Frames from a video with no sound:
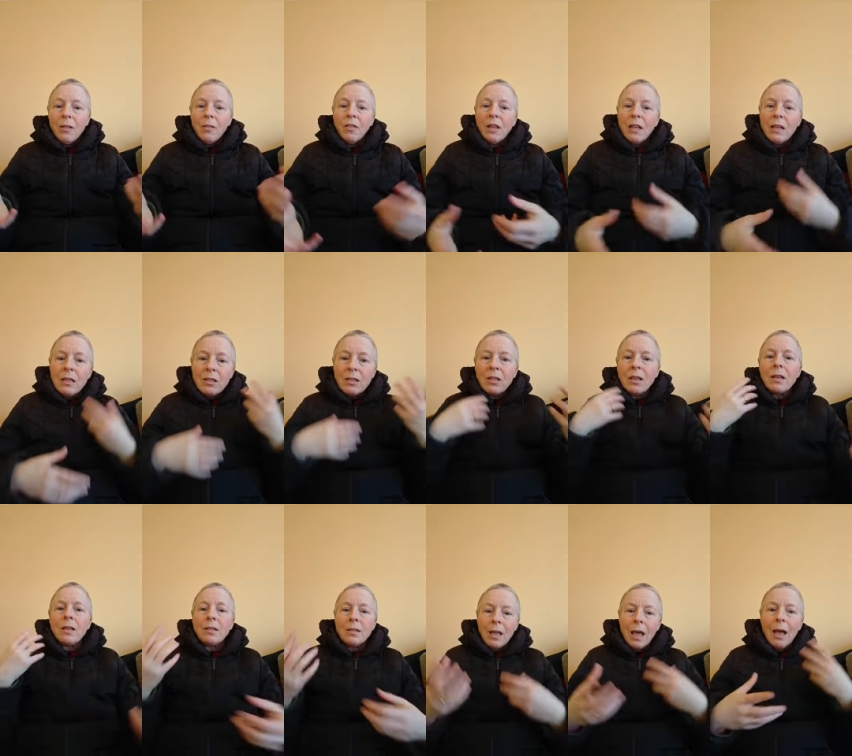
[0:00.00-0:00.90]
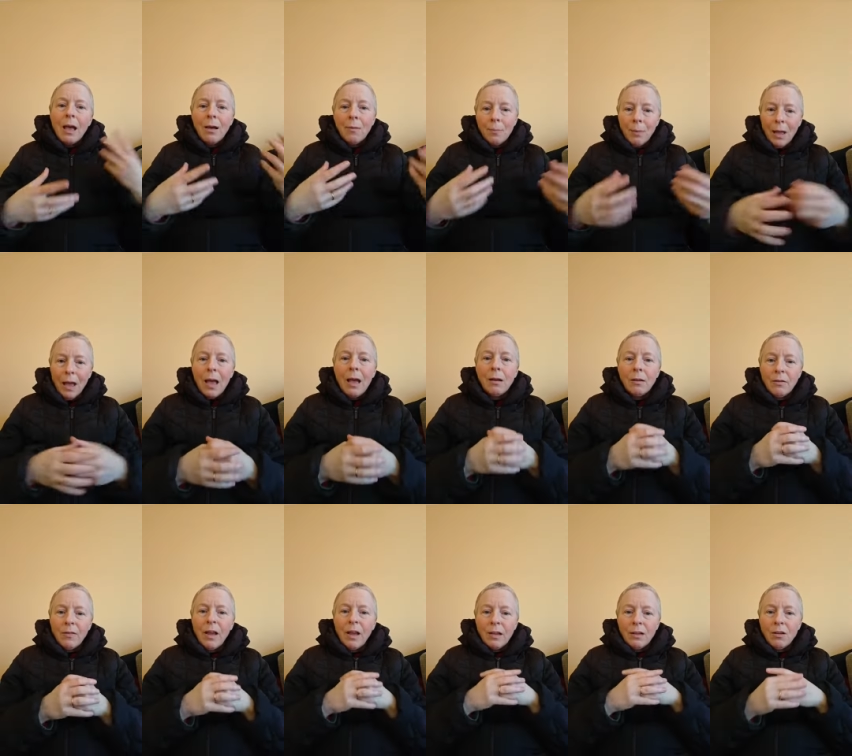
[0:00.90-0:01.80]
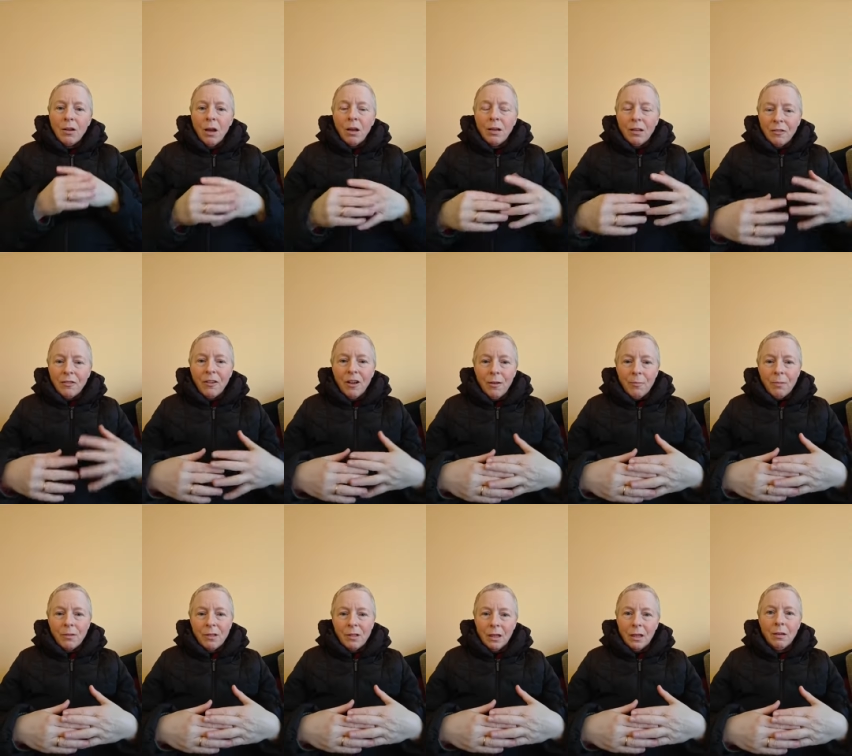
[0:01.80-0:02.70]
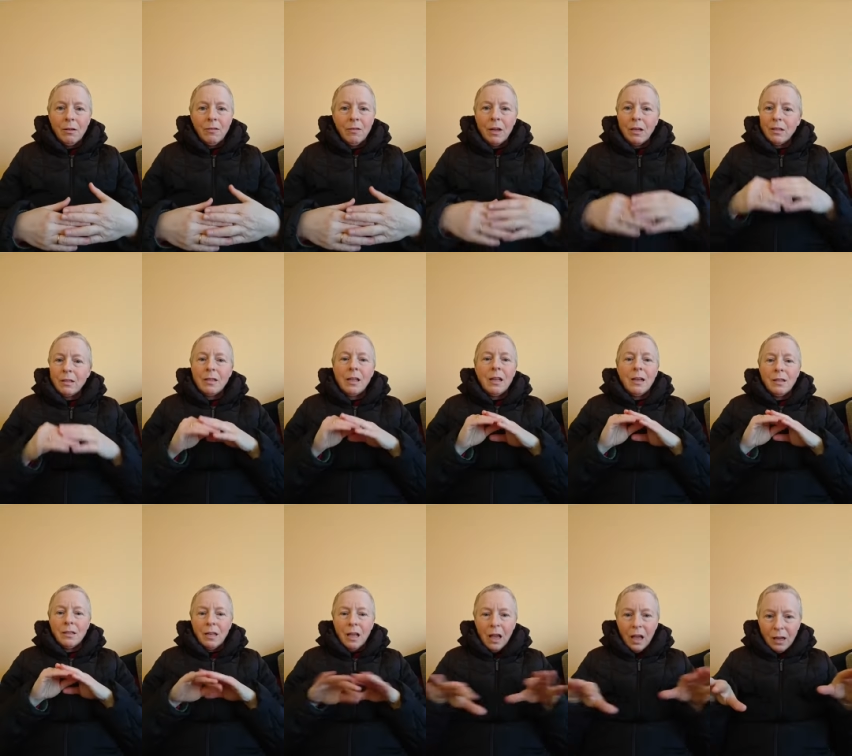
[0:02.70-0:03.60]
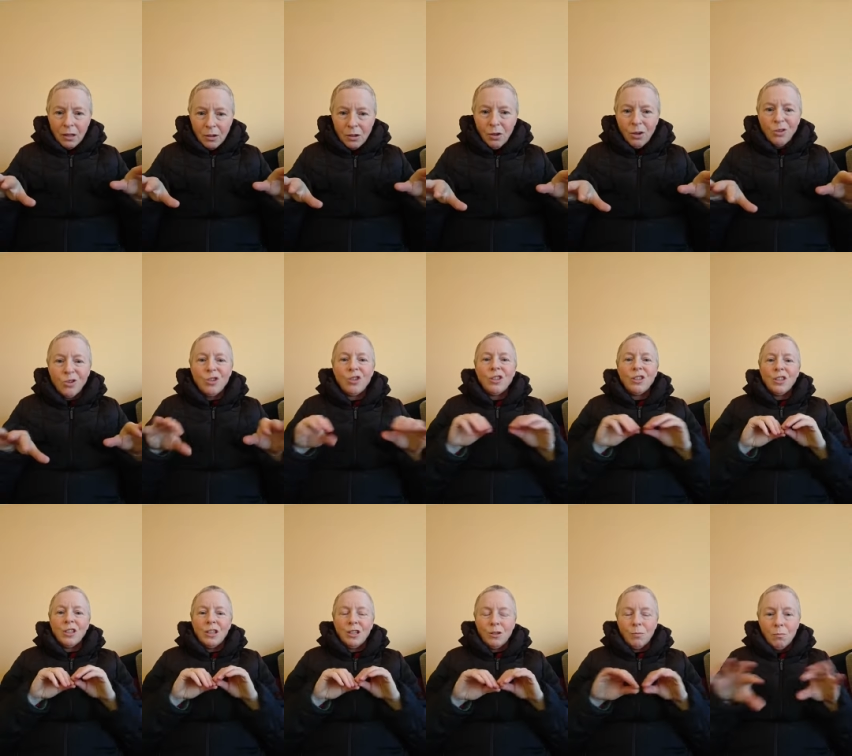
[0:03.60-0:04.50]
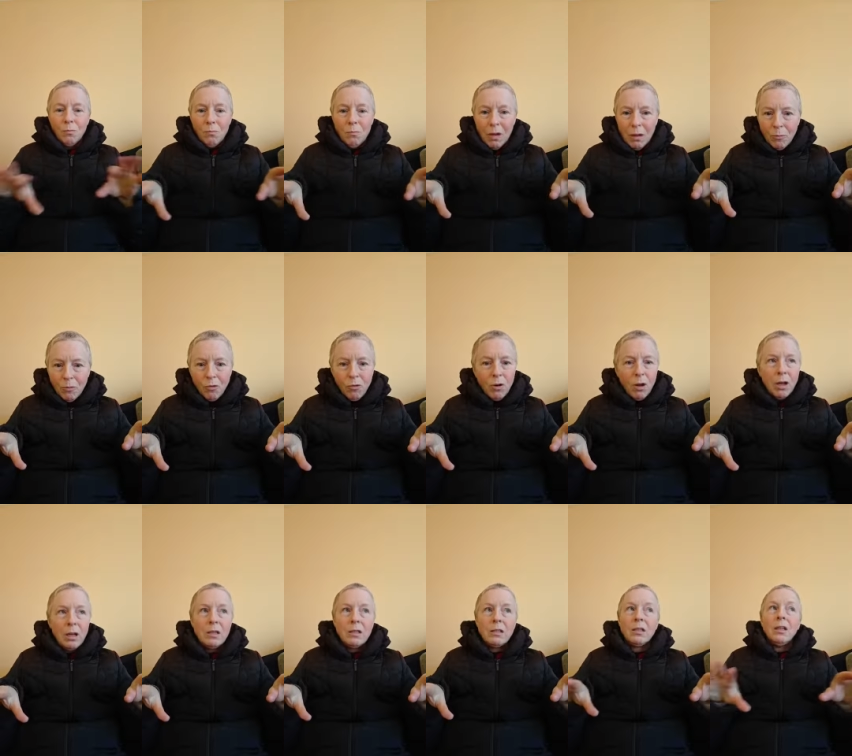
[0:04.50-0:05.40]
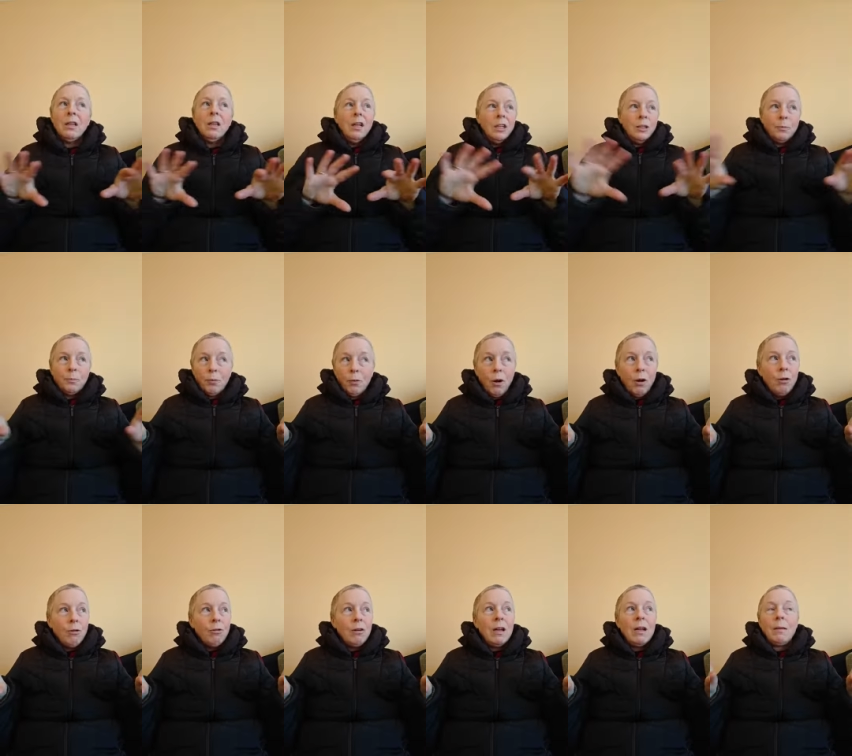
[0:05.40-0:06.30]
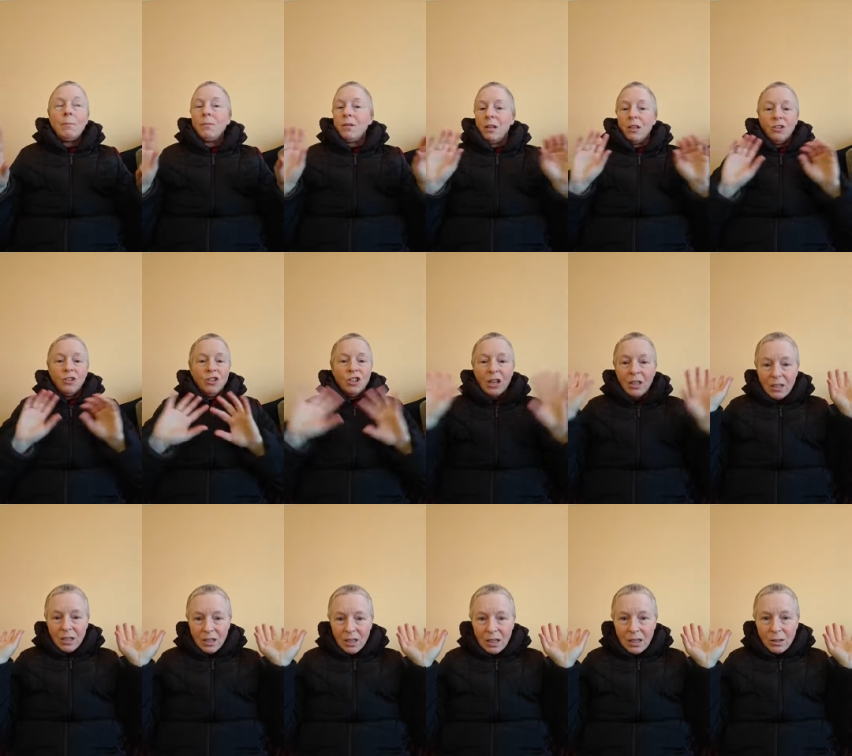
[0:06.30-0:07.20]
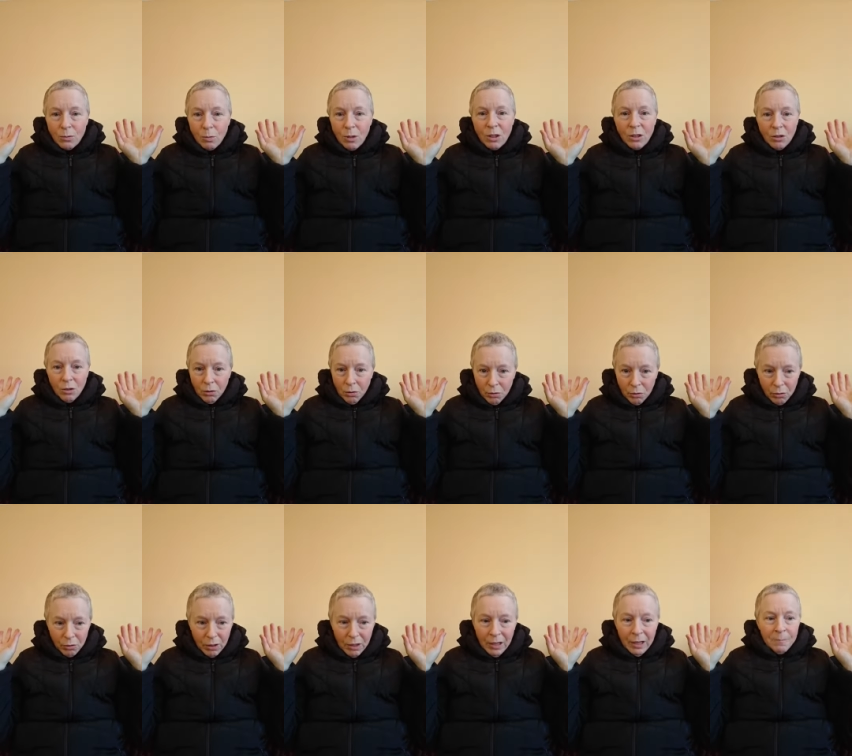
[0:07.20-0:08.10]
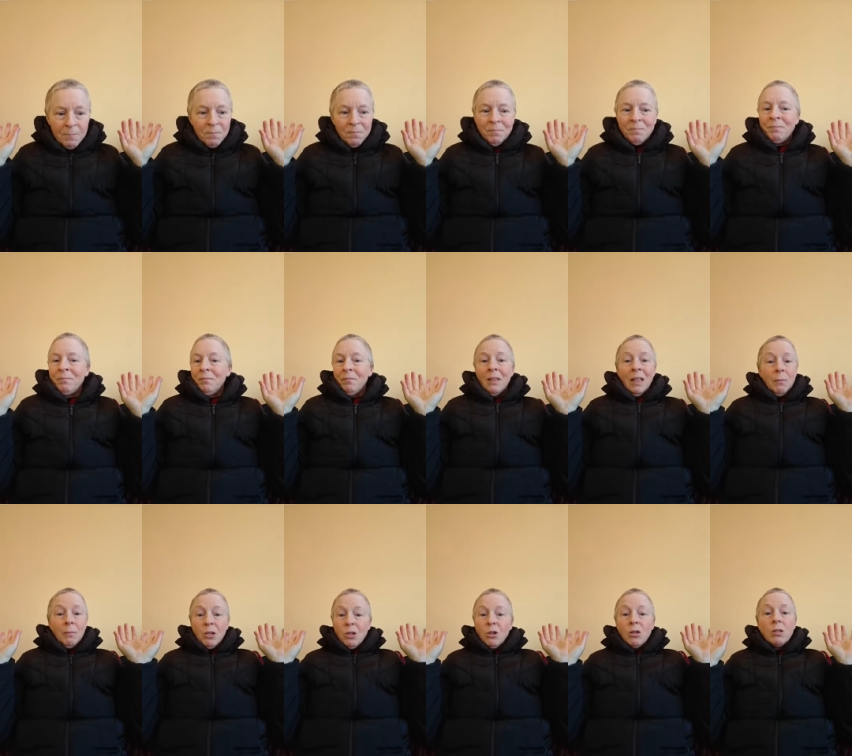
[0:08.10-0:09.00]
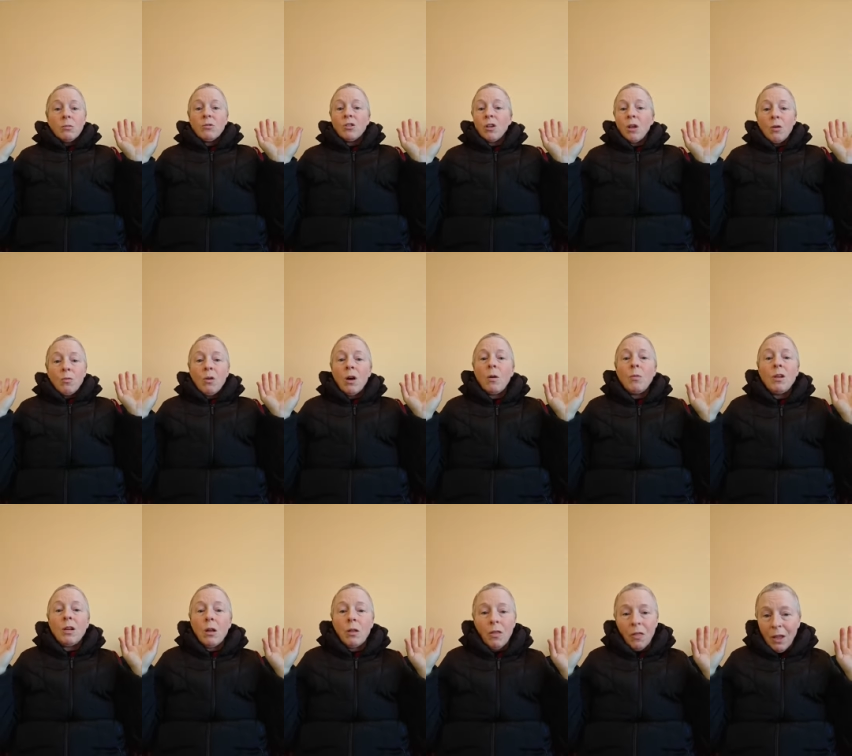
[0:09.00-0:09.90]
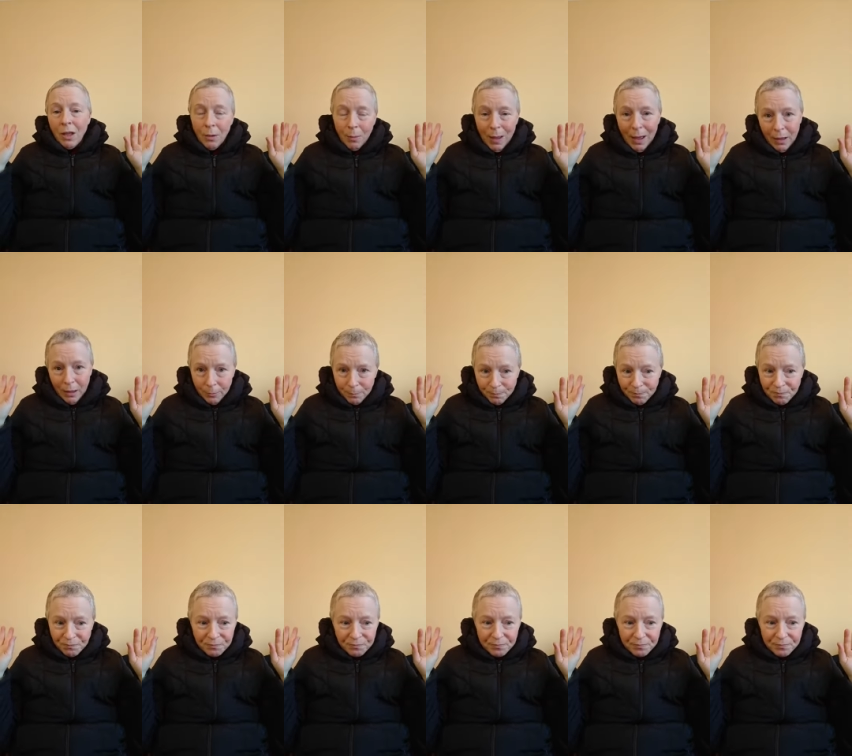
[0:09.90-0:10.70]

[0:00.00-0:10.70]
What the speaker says: These things are part of our 95% of us that is unconscious, it's memorized, it's programmed. They're just things we do and we do them so well we don't think about them.